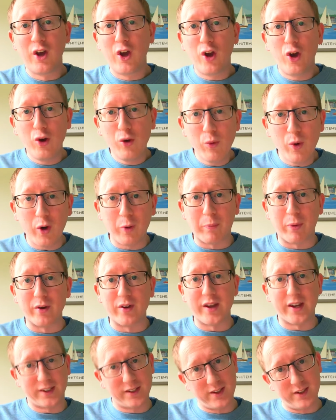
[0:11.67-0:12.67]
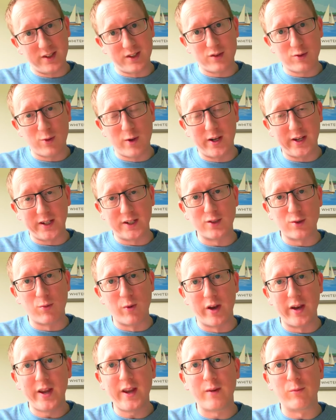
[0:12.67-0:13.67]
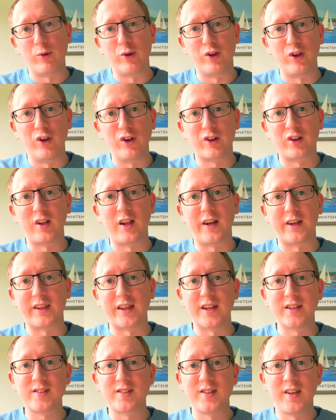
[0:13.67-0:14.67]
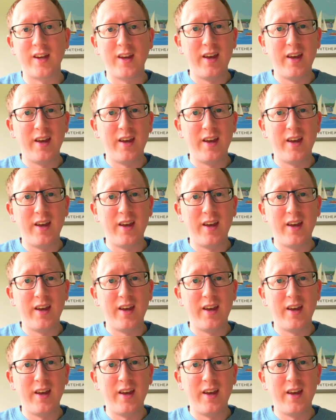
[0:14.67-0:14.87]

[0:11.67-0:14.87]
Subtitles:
Who would have predicted that 2020 would look like this?